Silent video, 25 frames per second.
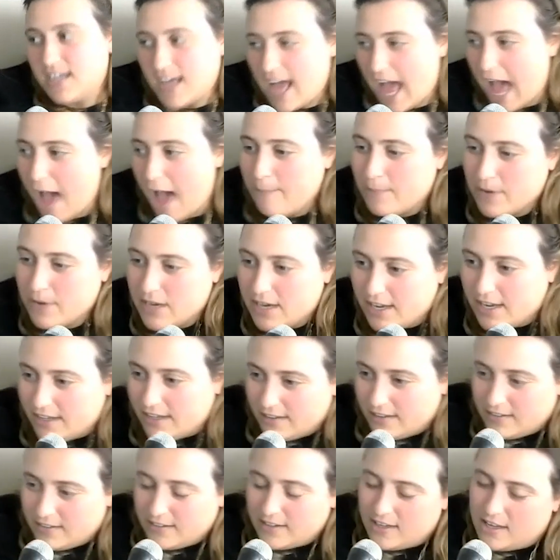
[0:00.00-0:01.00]

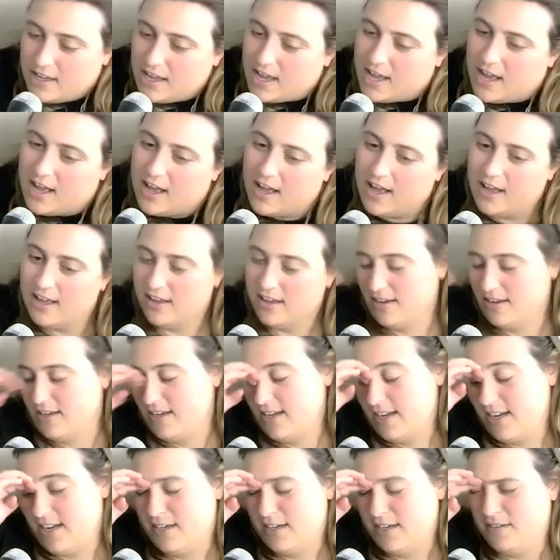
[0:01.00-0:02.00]
happening
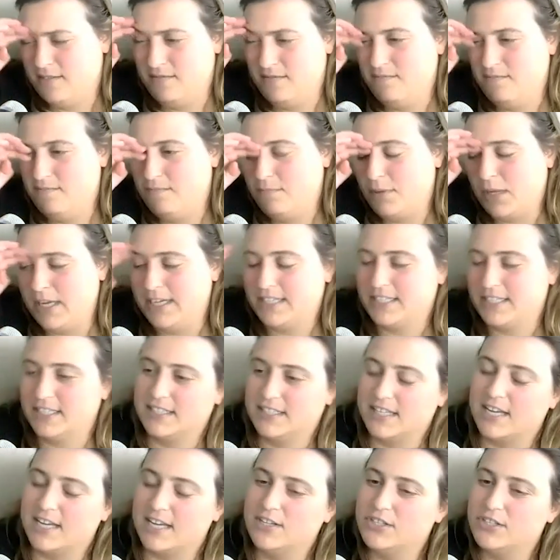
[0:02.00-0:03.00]
in
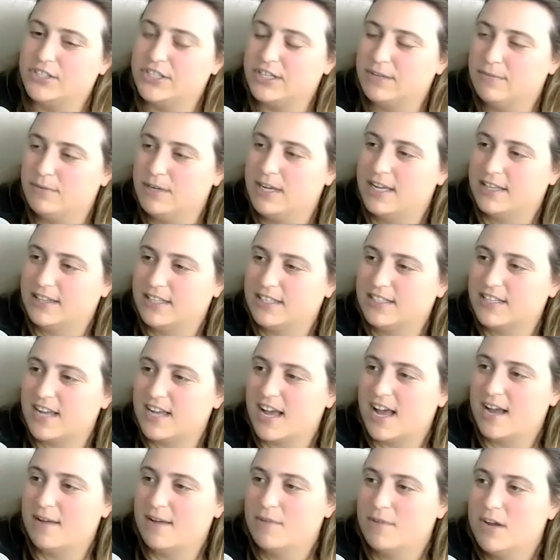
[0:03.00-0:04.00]
places at UCB at the
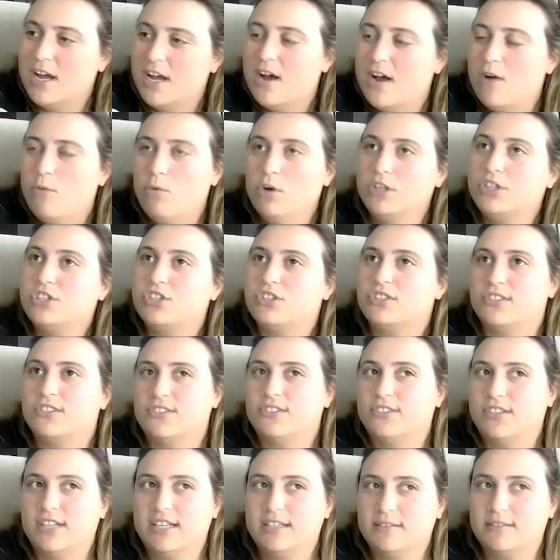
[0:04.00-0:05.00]
time, which
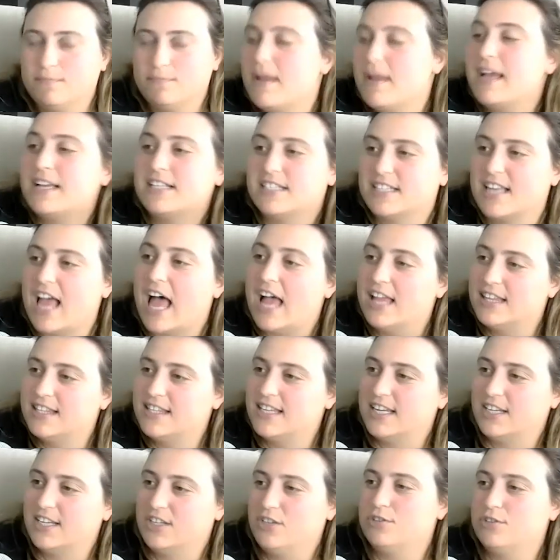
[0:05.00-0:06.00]
is makes sense.
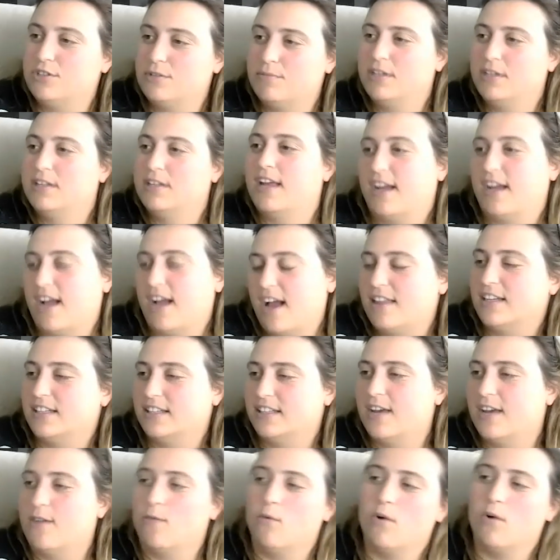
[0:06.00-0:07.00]
Like UCB, like I
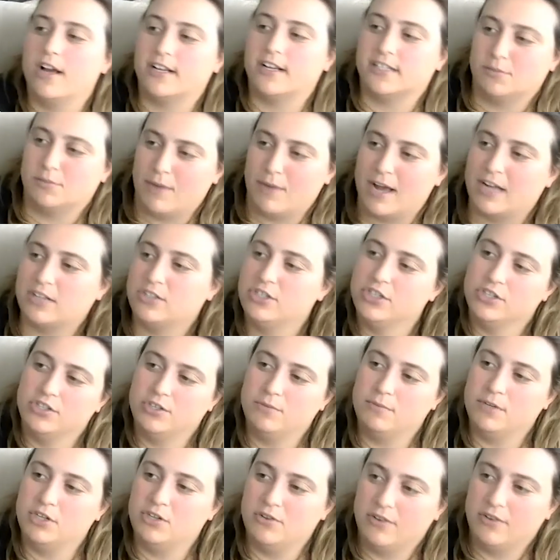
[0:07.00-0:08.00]
think they expect you
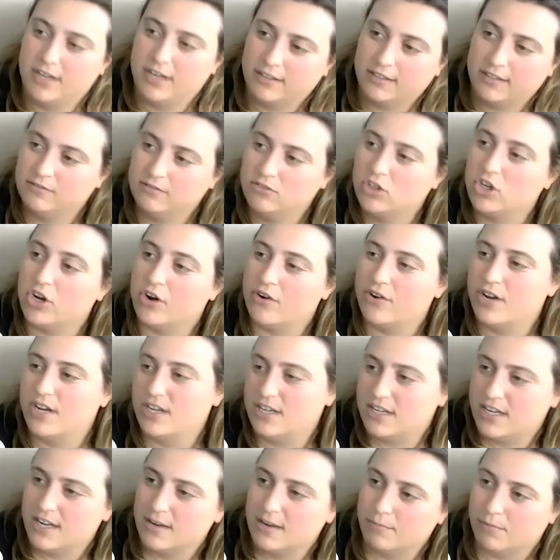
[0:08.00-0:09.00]
to be doing,
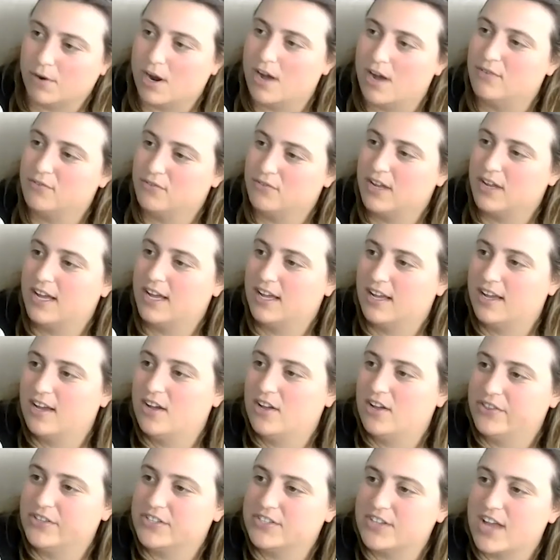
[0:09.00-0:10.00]
indie improv
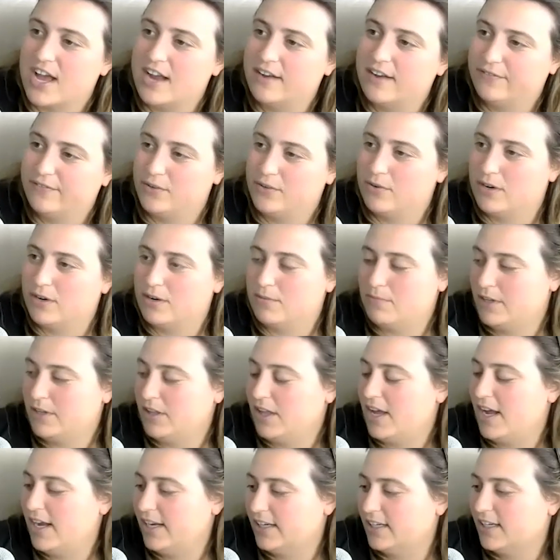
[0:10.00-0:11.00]
on the side if you want to be
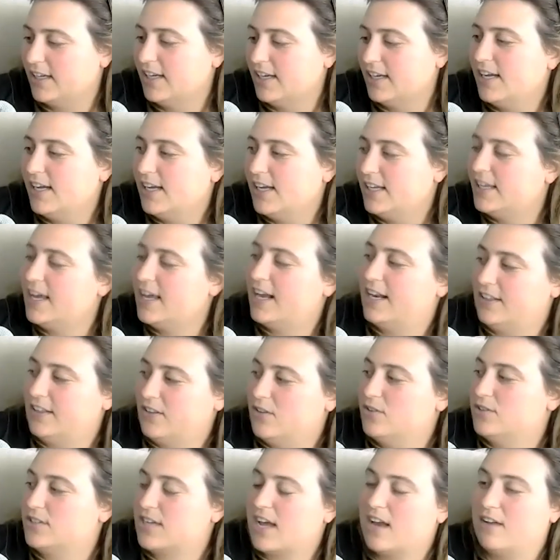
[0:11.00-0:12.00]
like getting
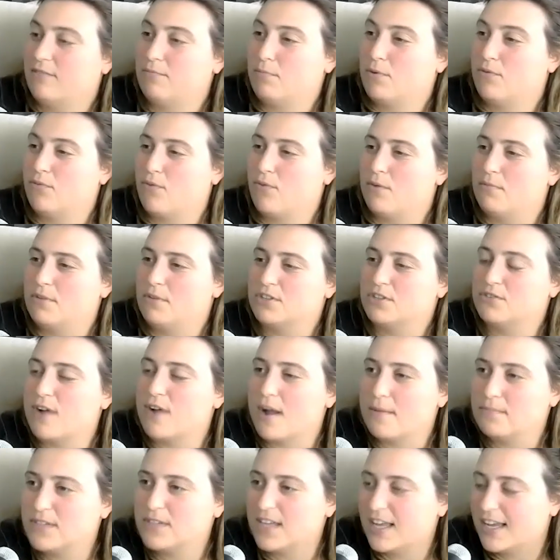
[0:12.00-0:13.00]
those kind of performance
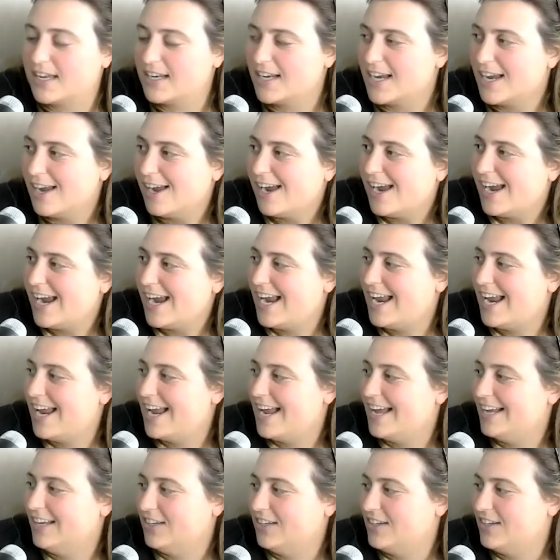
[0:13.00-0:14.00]
reps in.
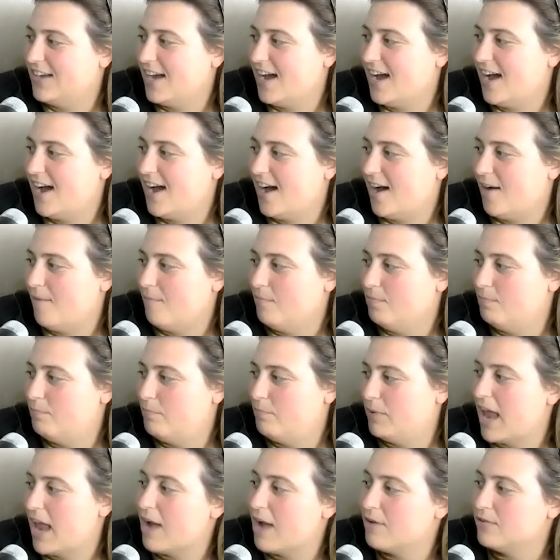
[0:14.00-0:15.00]
And
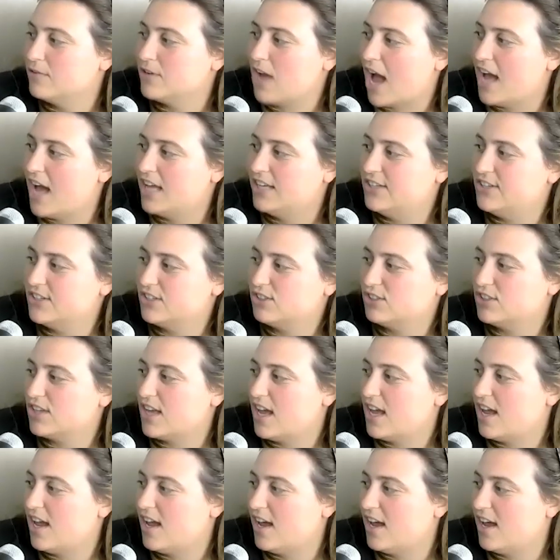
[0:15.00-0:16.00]
but I just
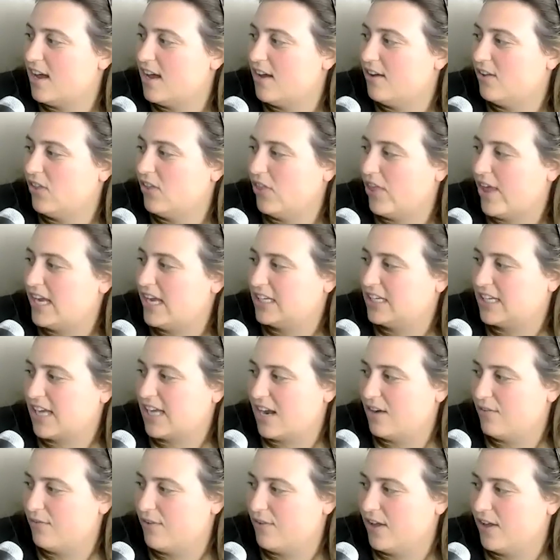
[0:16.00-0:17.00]
like
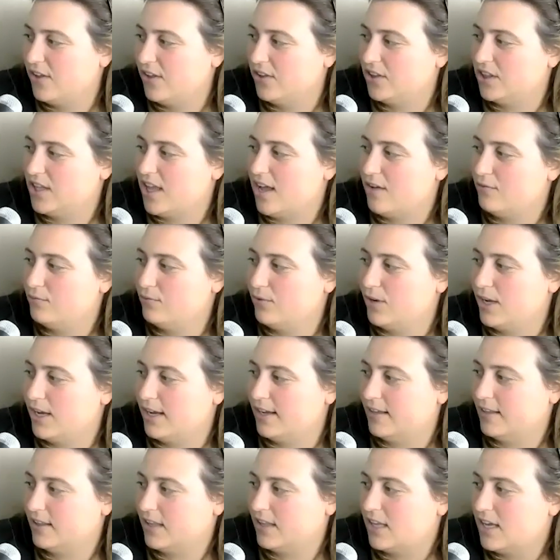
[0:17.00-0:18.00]
kind of fell in love
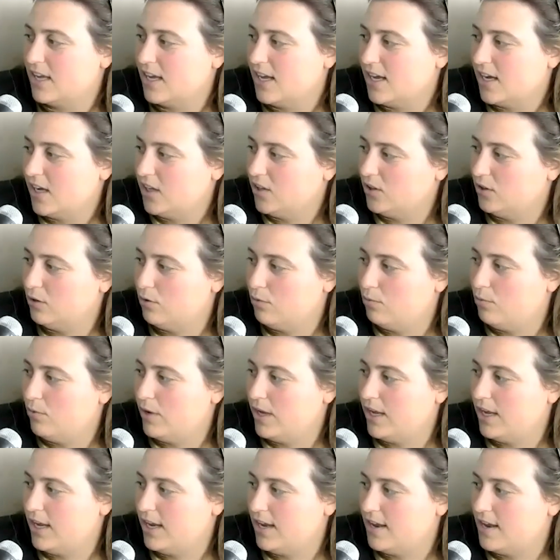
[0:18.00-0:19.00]
with
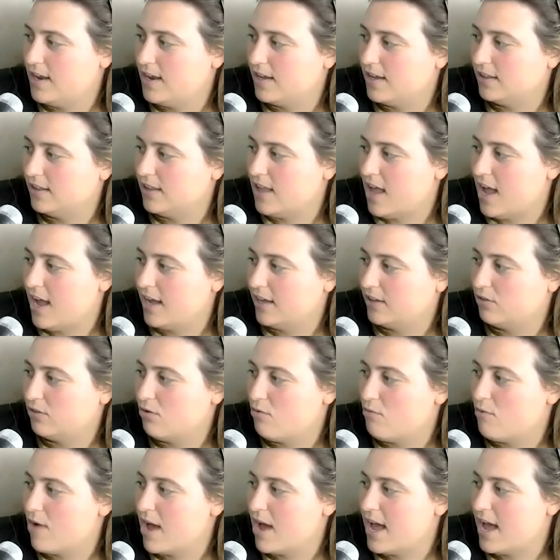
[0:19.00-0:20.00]
like
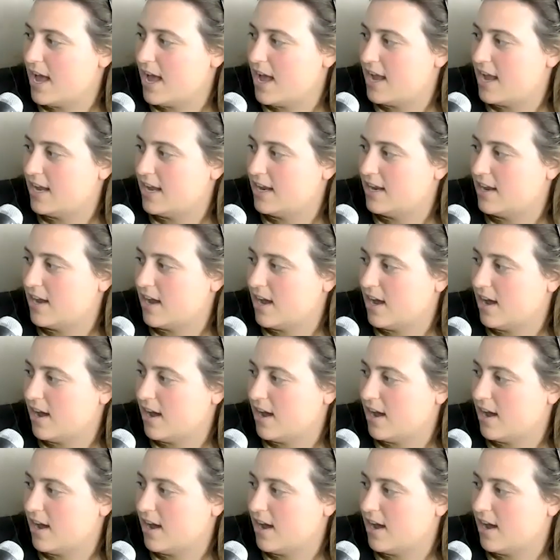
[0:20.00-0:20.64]
the way